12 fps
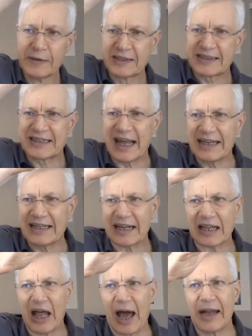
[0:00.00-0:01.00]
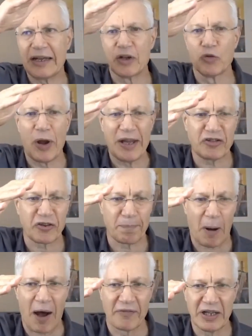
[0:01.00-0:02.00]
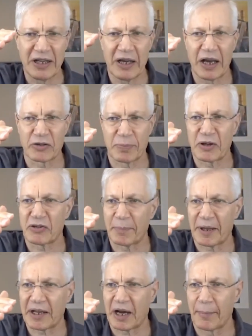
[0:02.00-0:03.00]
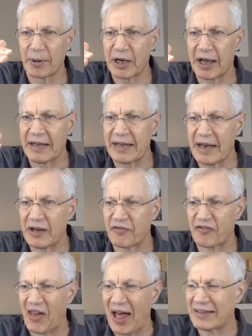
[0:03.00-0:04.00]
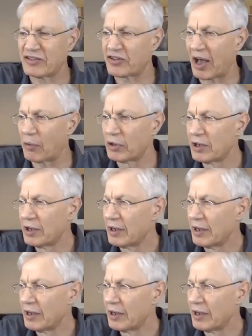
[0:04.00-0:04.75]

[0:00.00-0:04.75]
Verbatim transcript: steady decline in the rates of poverty as measured by the government, and then it flattens out